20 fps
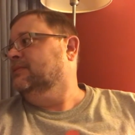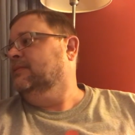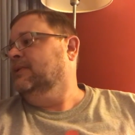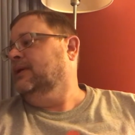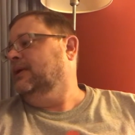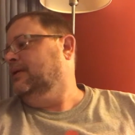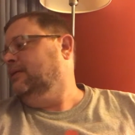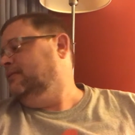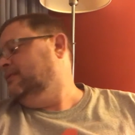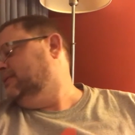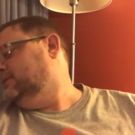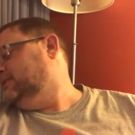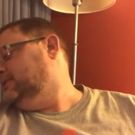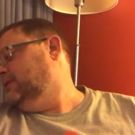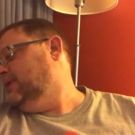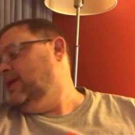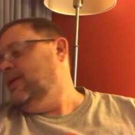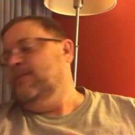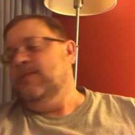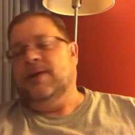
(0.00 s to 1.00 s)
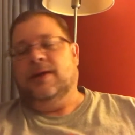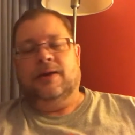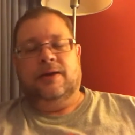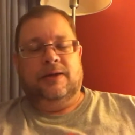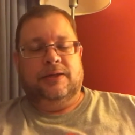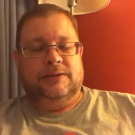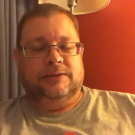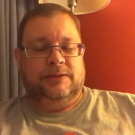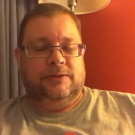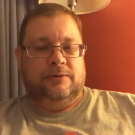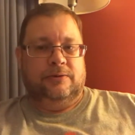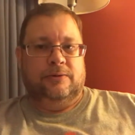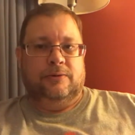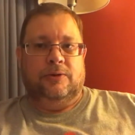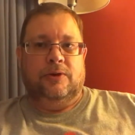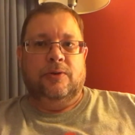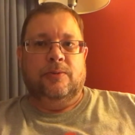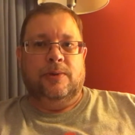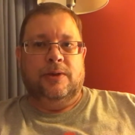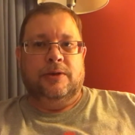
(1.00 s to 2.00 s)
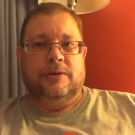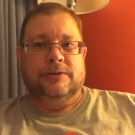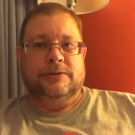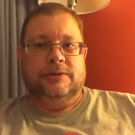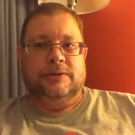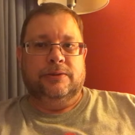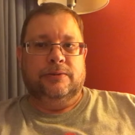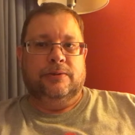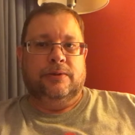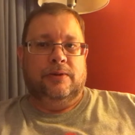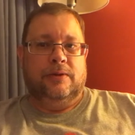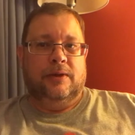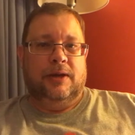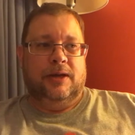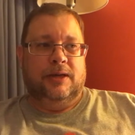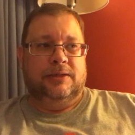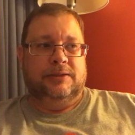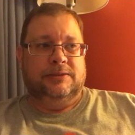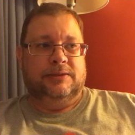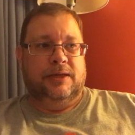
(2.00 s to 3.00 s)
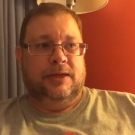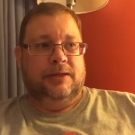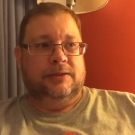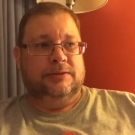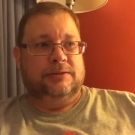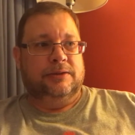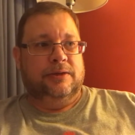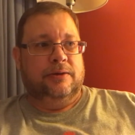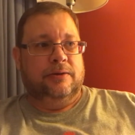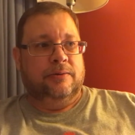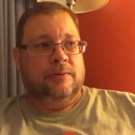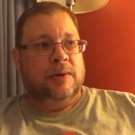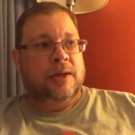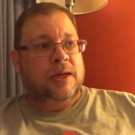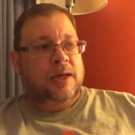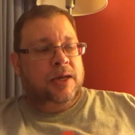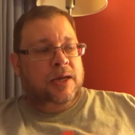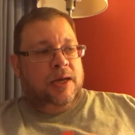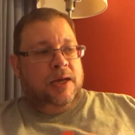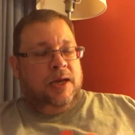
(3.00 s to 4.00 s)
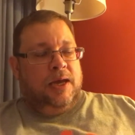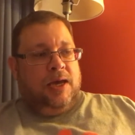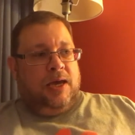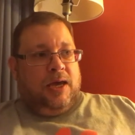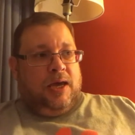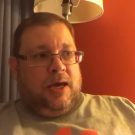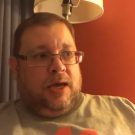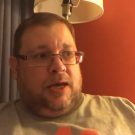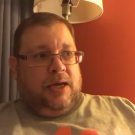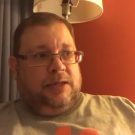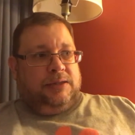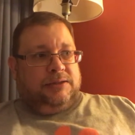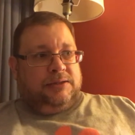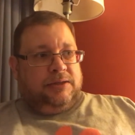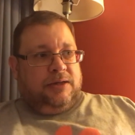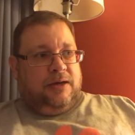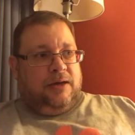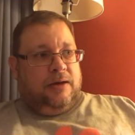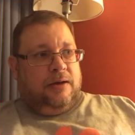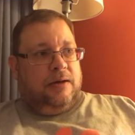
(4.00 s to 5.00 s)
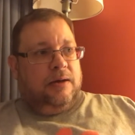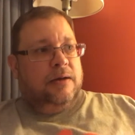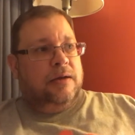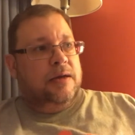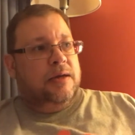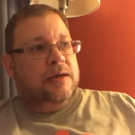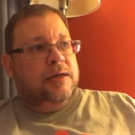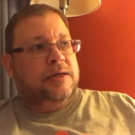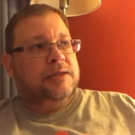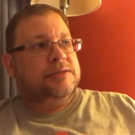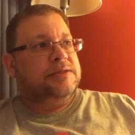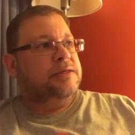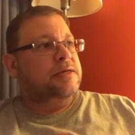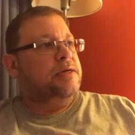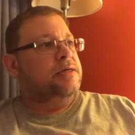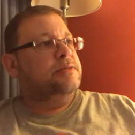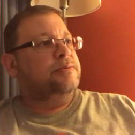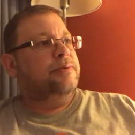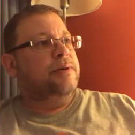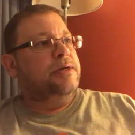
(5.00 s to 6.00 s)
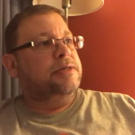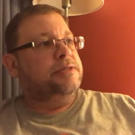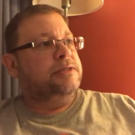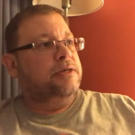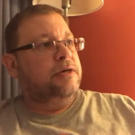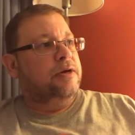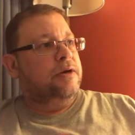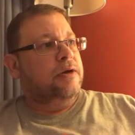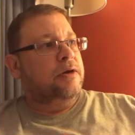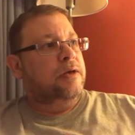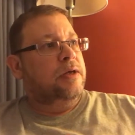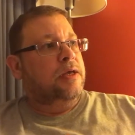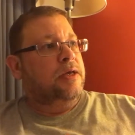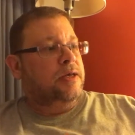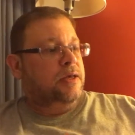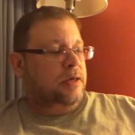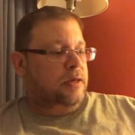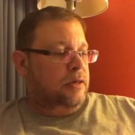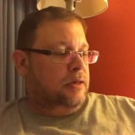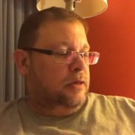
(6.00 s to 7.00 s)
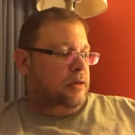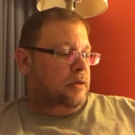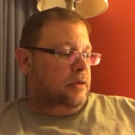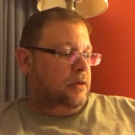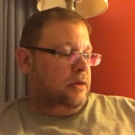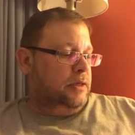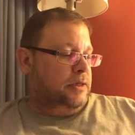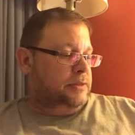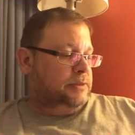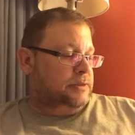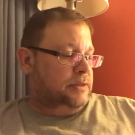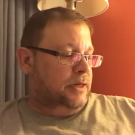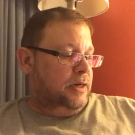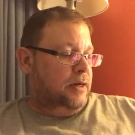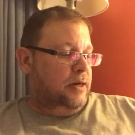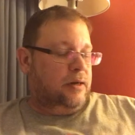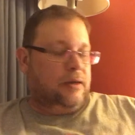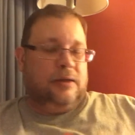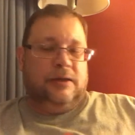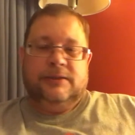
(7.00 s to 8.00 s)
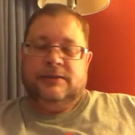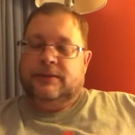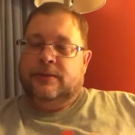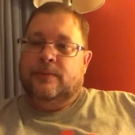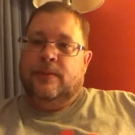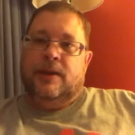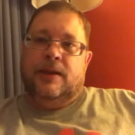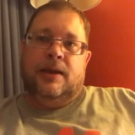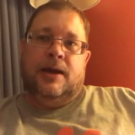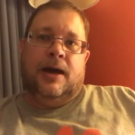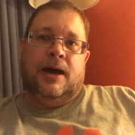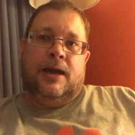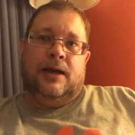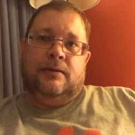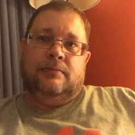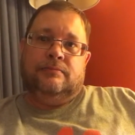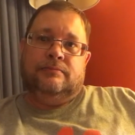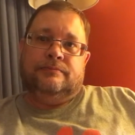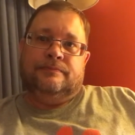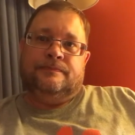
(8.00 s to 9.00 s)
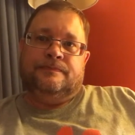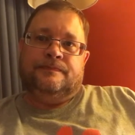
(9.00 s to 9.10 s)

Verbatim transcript: it's the amenities that you'd be used to in the United States. So it's a uh, it's a nice place here. It's uh close to midnight